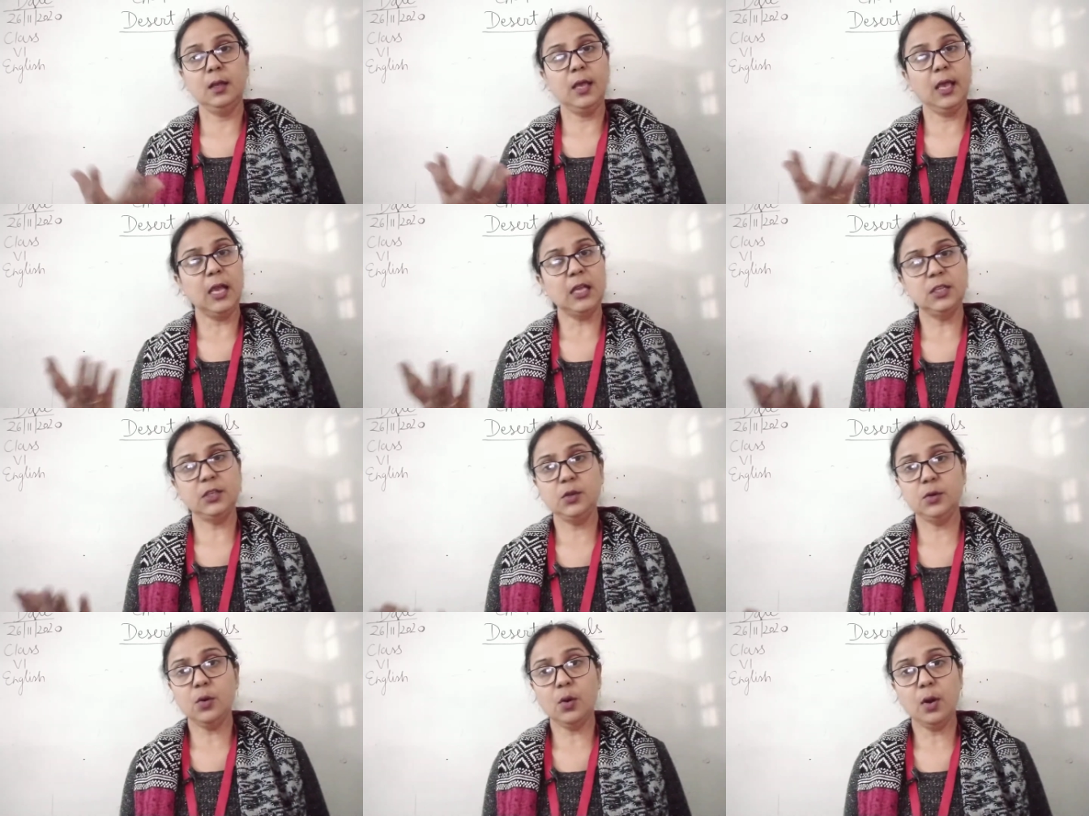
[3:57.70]

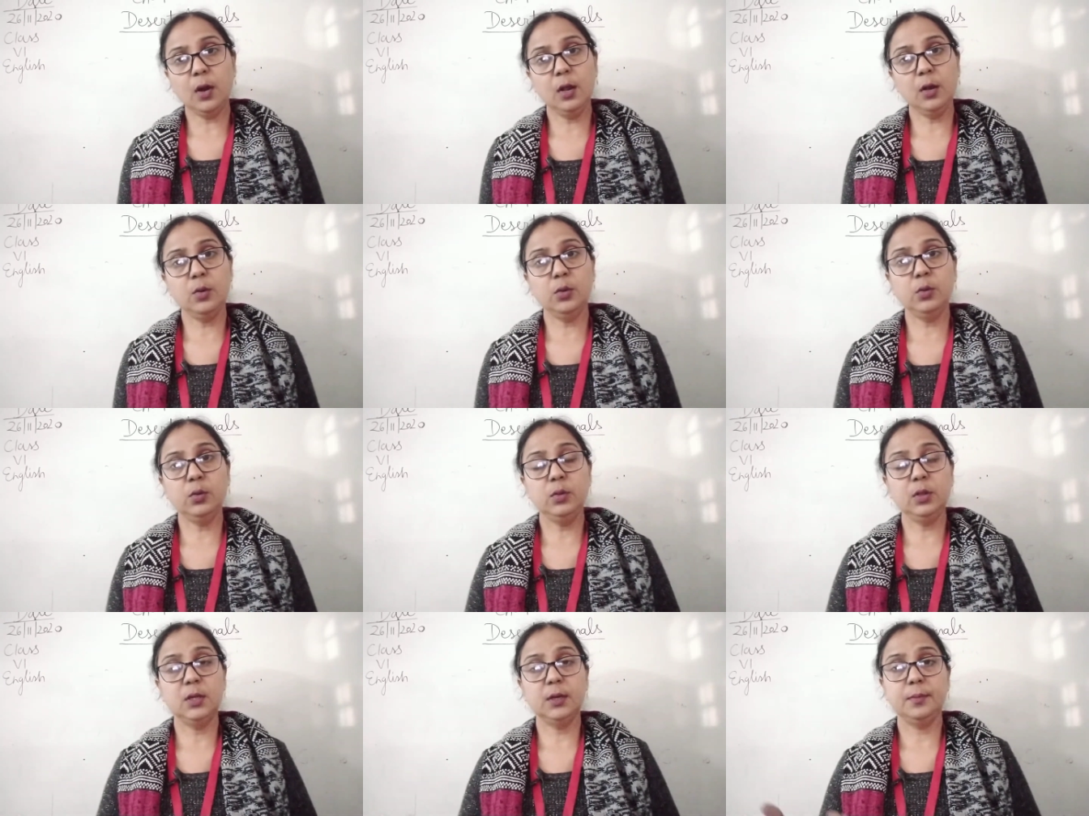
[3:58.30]
as you all
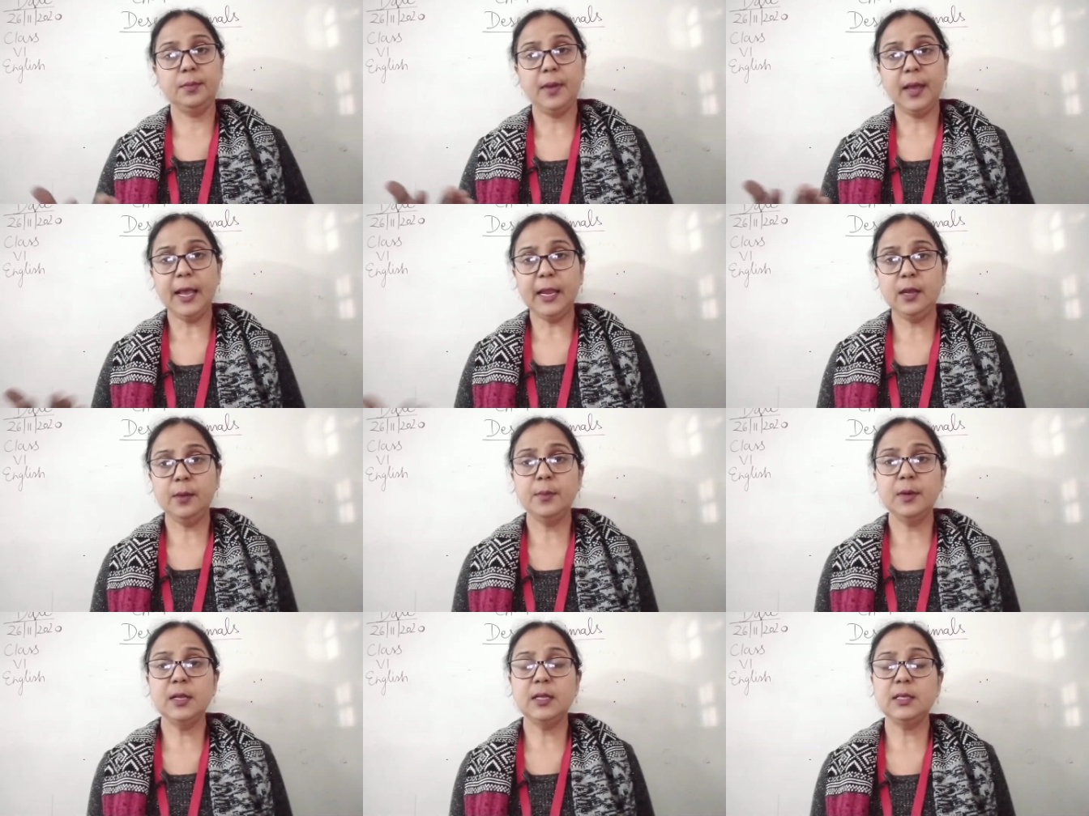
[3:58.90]
know, the
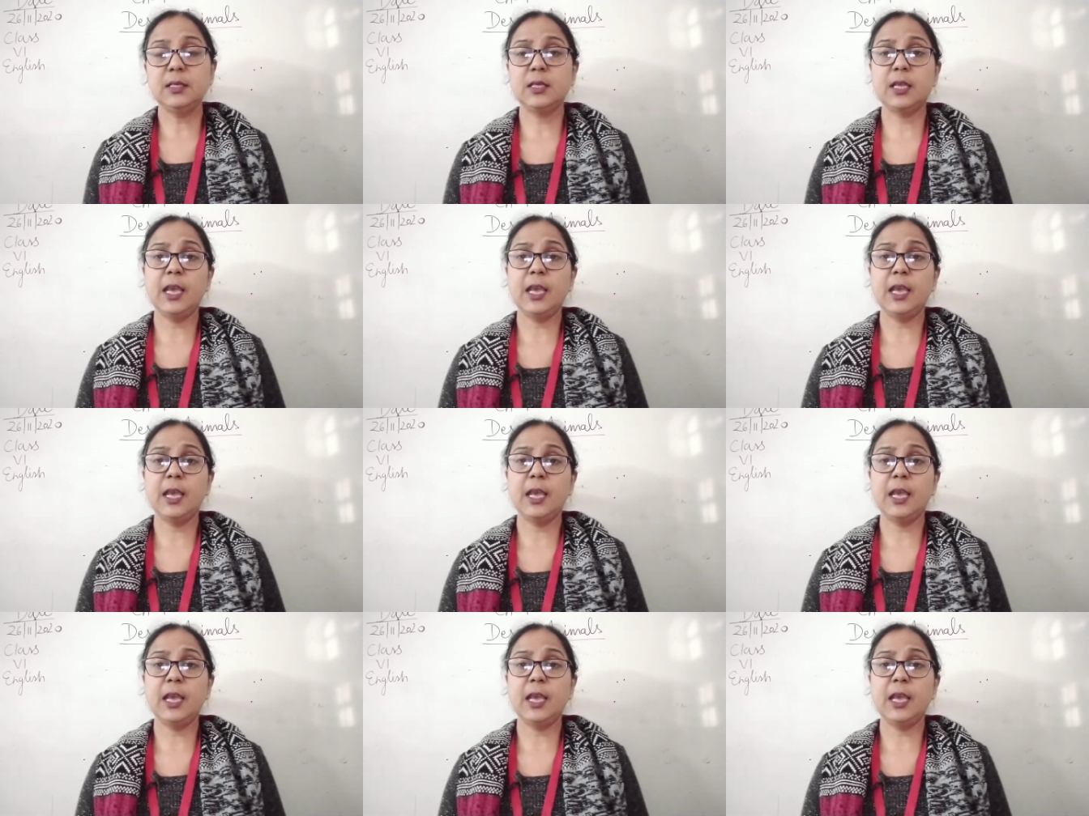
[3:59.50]
animals